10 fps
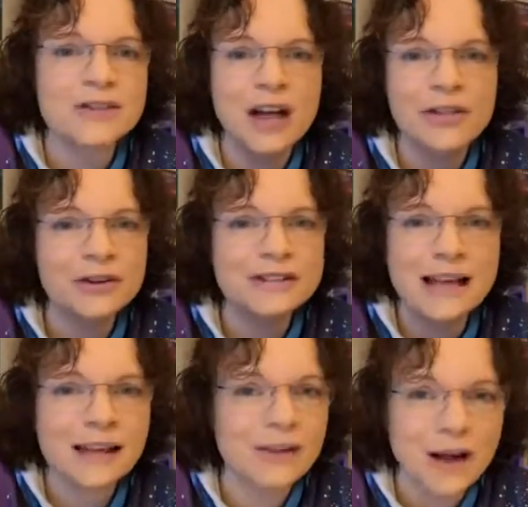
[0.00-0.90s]
thank you
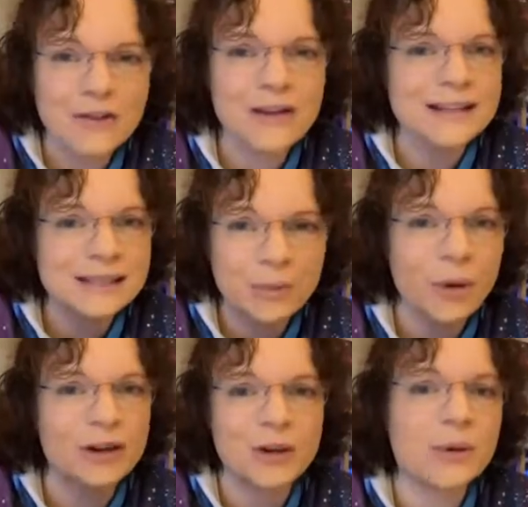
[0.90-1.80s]
for being part of
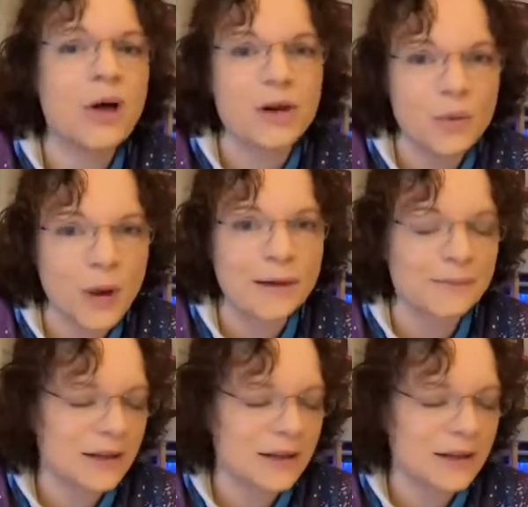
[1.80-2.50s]
this workshop.